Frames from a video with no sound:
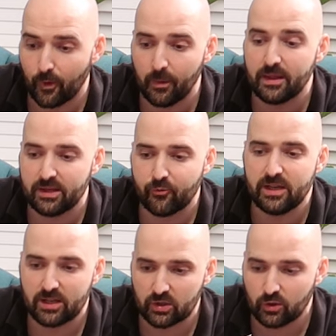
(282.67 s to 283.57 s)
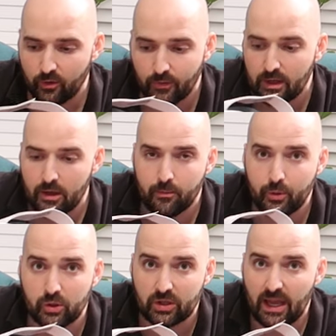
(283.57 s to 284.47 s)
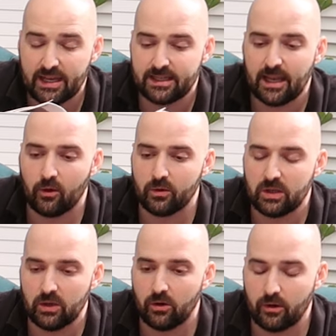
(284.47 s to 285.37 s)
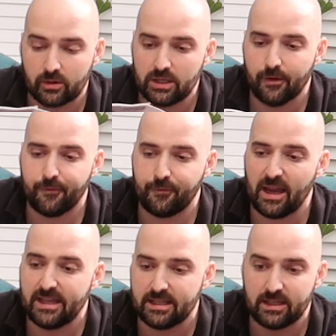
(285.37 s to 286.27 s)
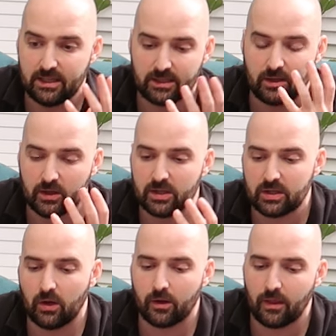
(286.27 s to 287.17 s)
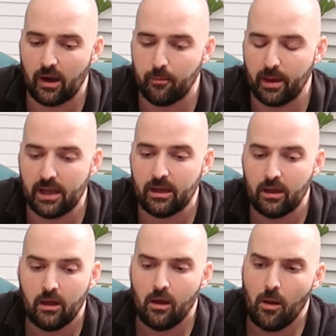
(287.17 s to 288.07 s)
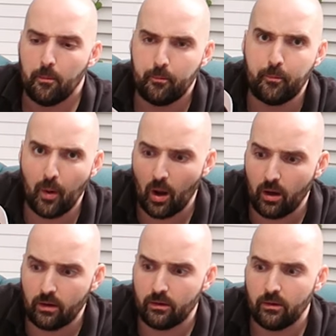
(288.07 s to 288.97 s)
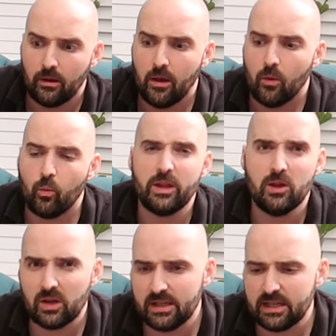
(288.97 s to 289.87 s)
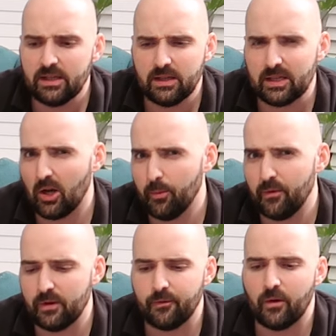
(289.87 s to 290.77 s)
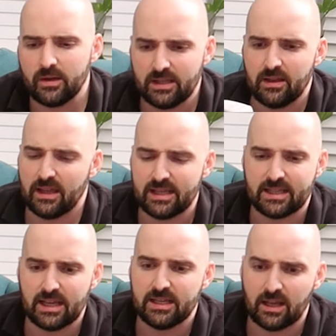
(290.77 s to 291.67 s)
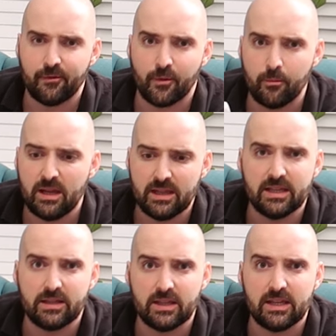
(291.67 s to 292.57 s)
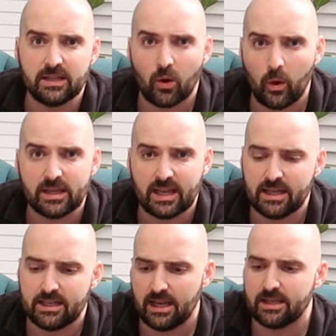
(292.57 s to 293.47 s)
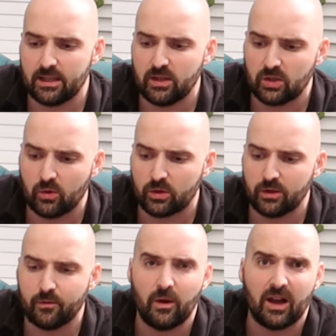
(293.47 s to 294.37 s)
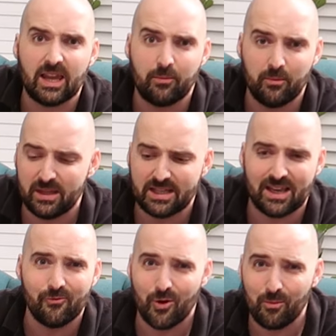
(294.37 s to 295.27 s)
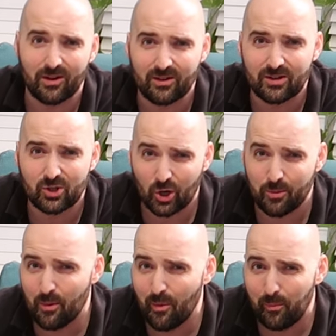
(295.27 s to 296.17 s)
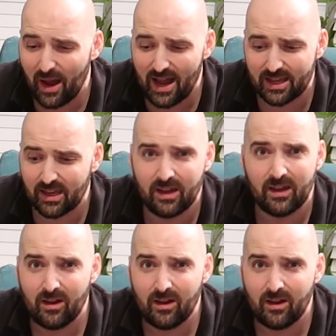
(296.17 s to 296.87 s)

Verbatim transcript: from it. This really does sort of push the headset onto your onto your face, and it's kind of stuck there a bit. But when you consider the type of device that this is, and for me, these, these Quest headsets are the sort of I keep them in the sitting room, I chuck them in my bag,